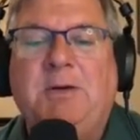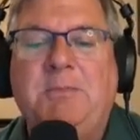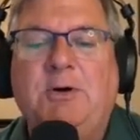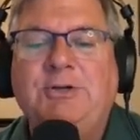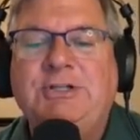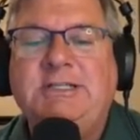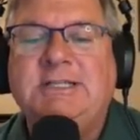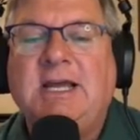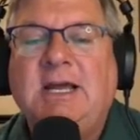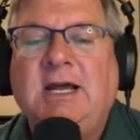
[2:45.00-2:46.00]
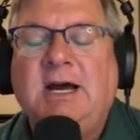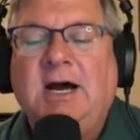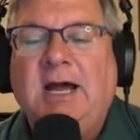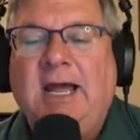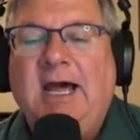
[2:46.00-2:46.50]
emojis.
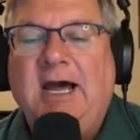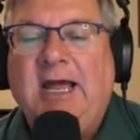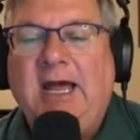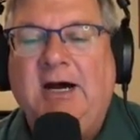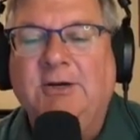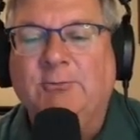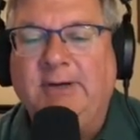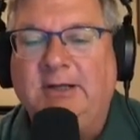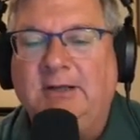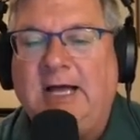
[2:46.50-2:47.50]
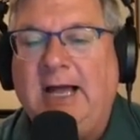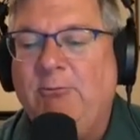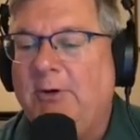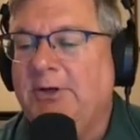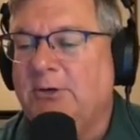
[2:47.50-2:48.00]
Unreal. I
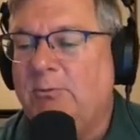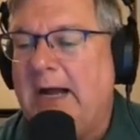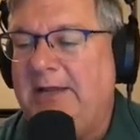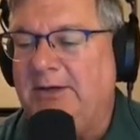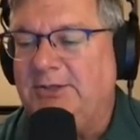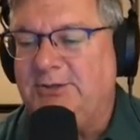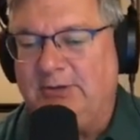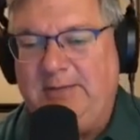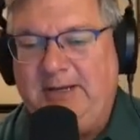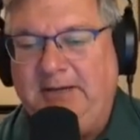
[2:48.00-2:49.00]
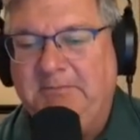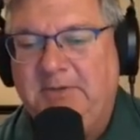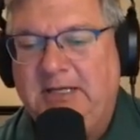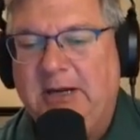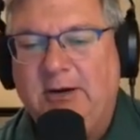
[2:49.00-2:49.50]
wonder why they're screaming,
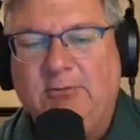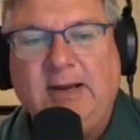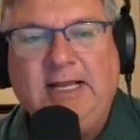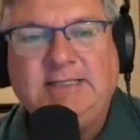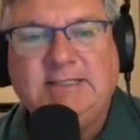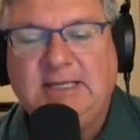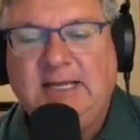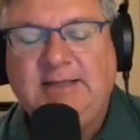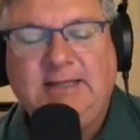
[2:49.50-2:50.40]
Karen writes. Yeah.